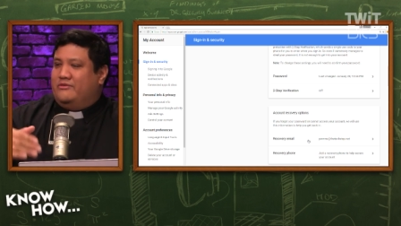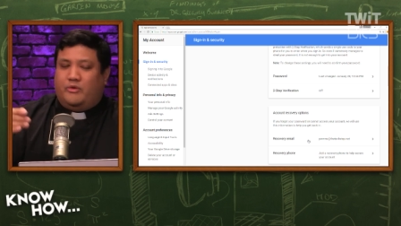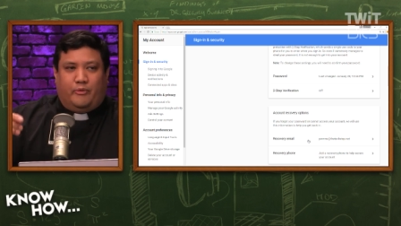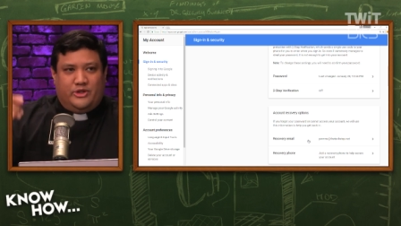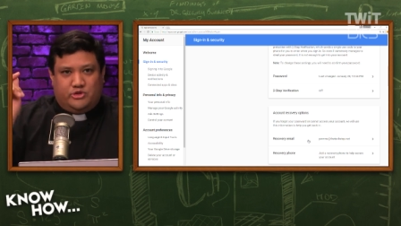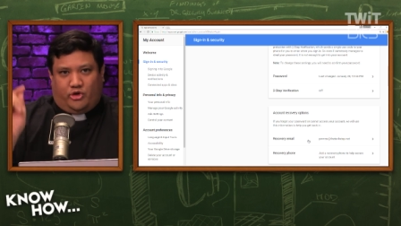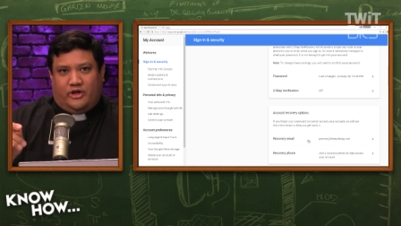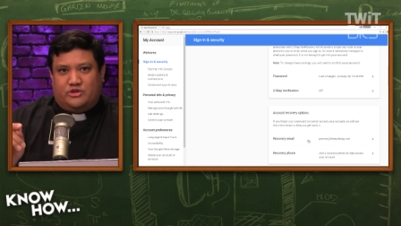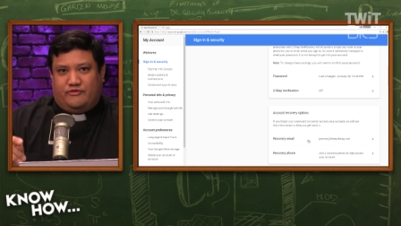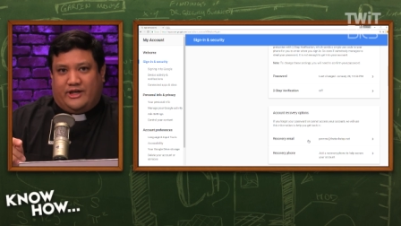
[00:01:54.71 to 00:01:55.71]
When yeah. you turn
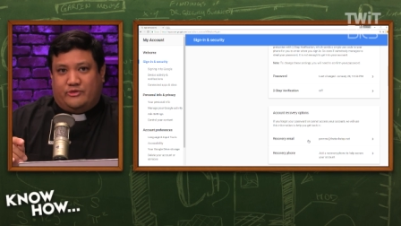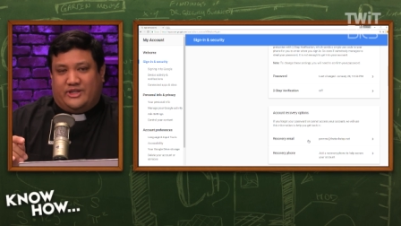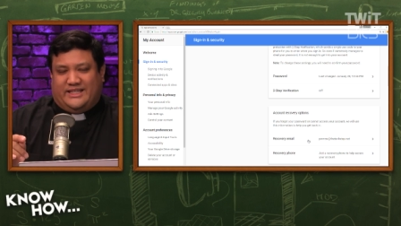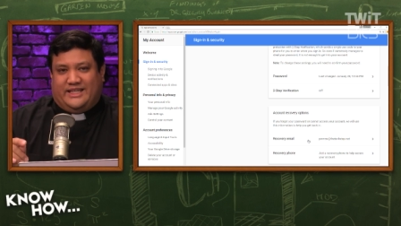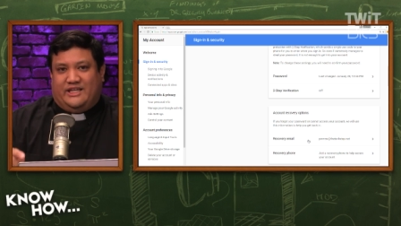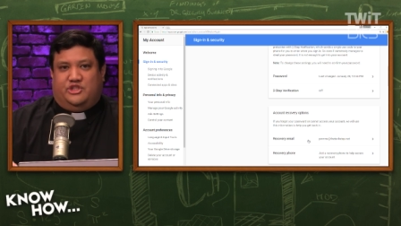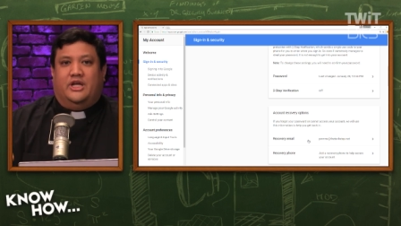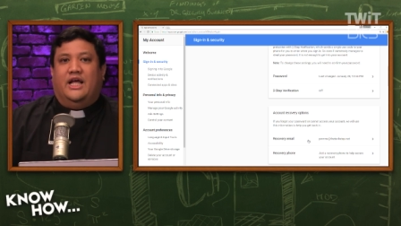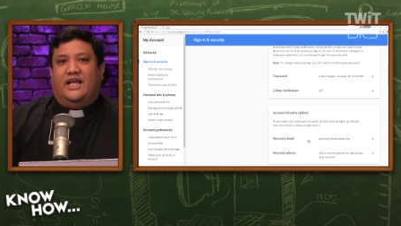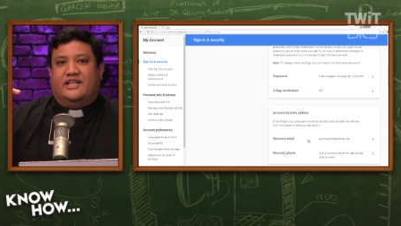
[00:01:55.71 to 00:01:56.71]
on two factor authentication,
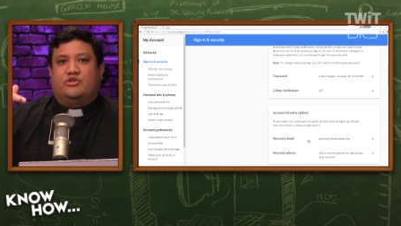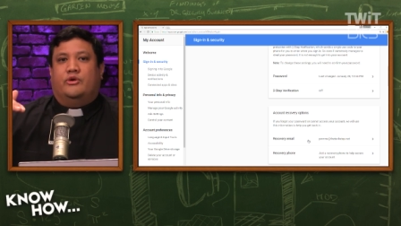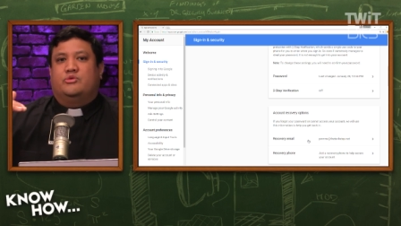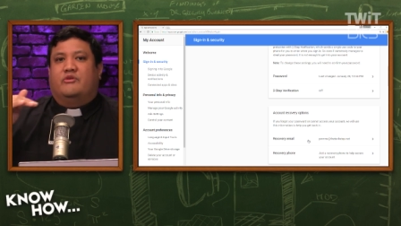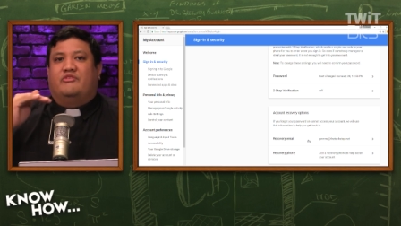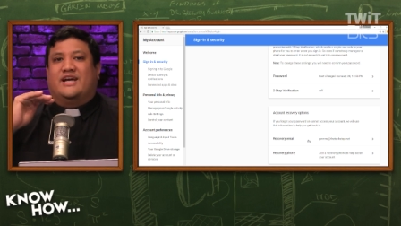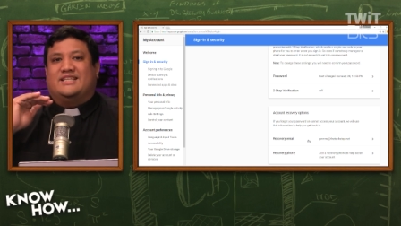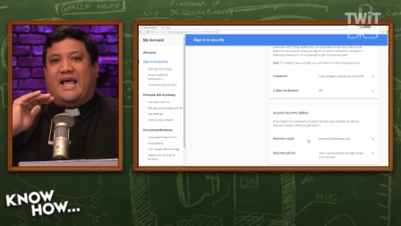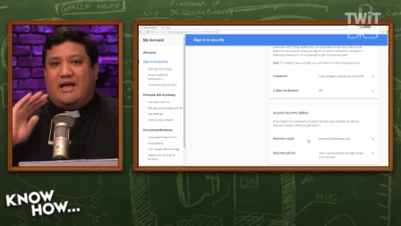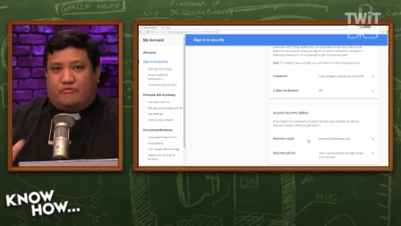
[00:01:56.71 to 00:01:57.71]
it's going to
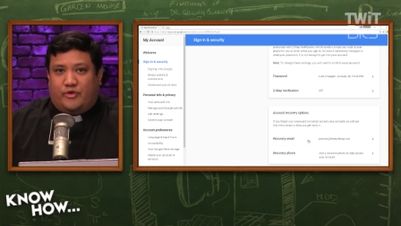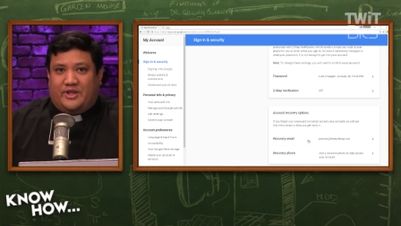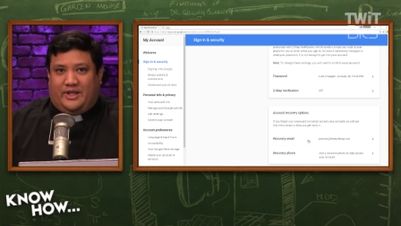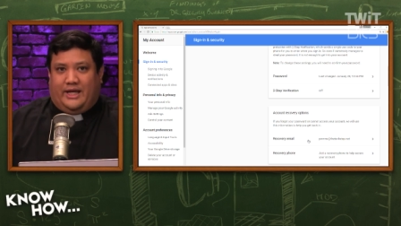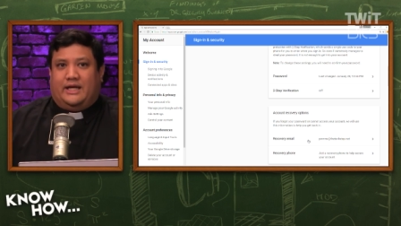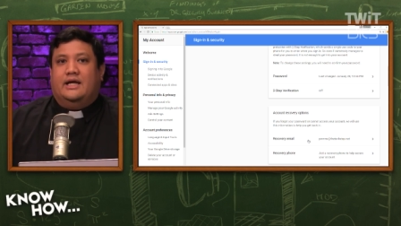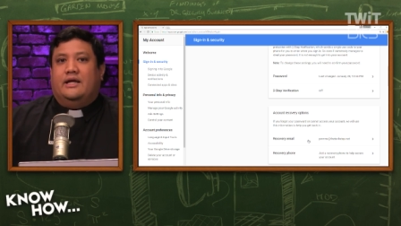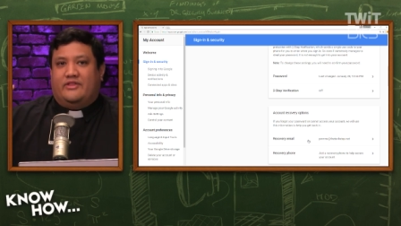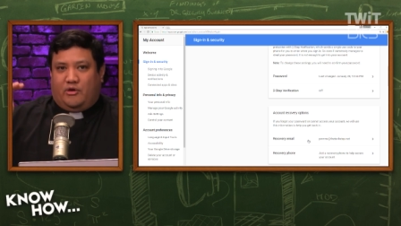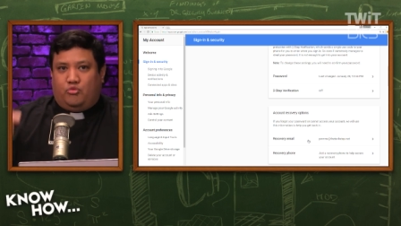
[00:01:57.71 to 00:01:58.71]
affect everything
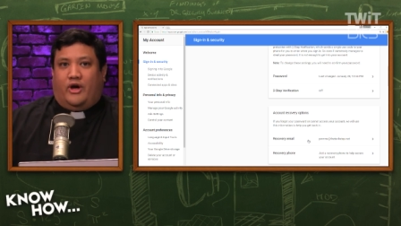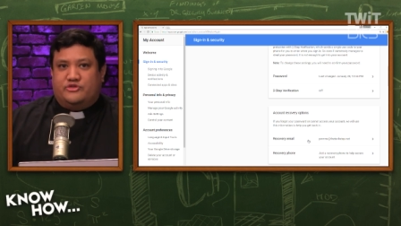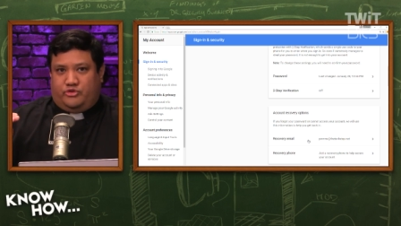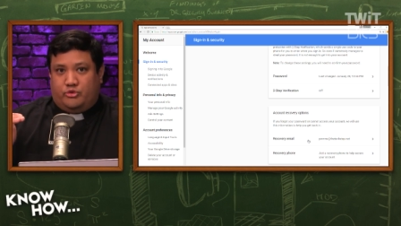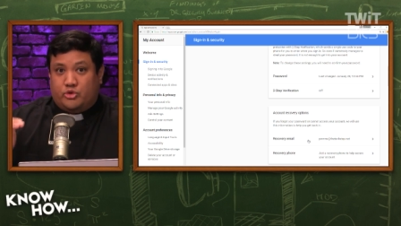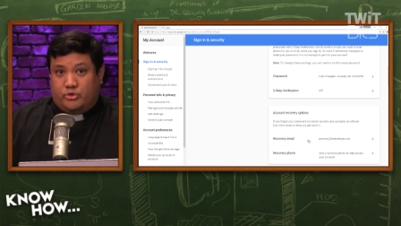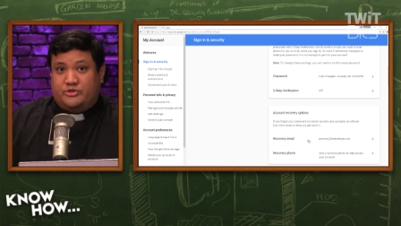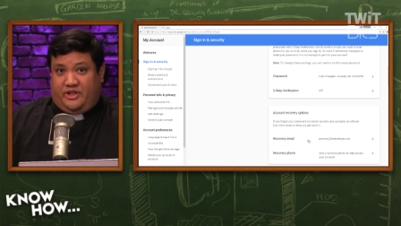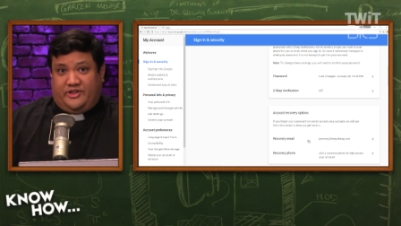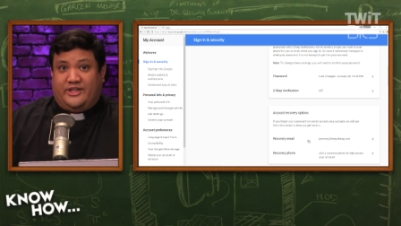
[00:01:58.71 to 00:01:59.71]
that runs through
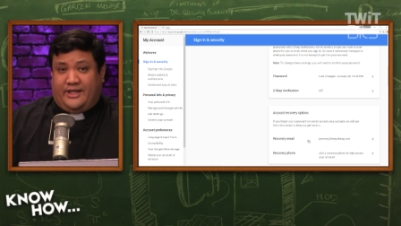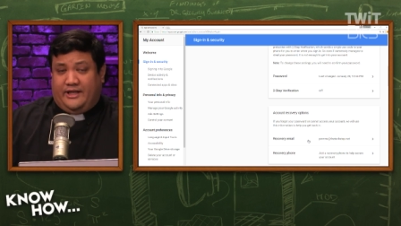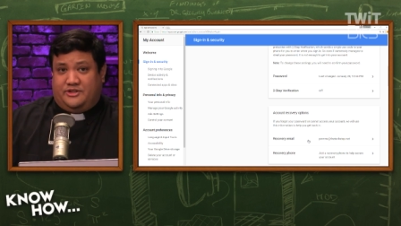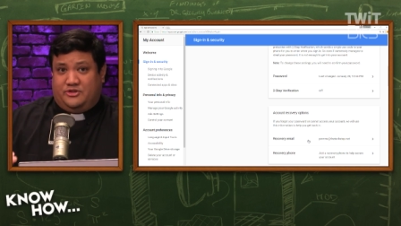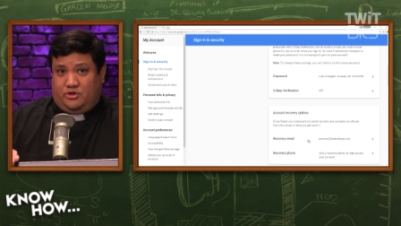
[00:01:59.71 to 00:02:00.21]
Google's authentication